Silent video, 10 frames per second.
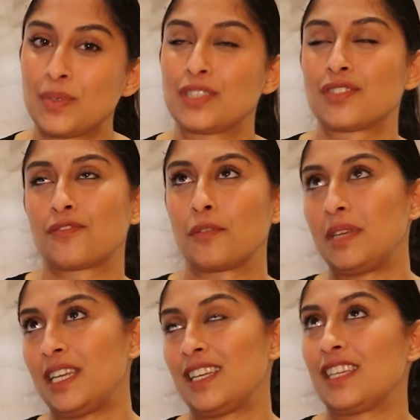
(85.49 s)
which for
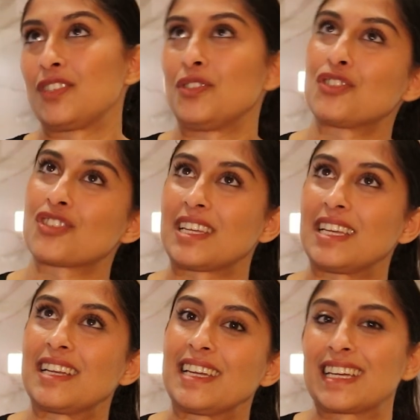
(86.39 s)
me is usually
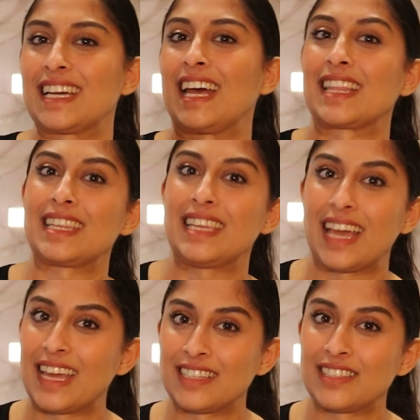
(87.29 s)
like at the
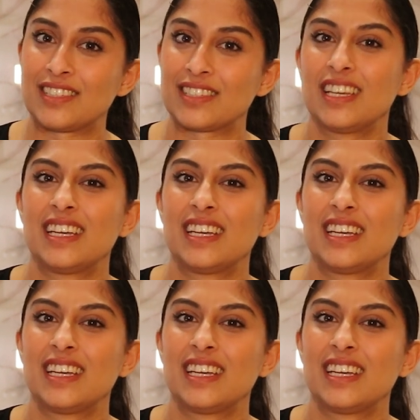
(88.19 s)
end.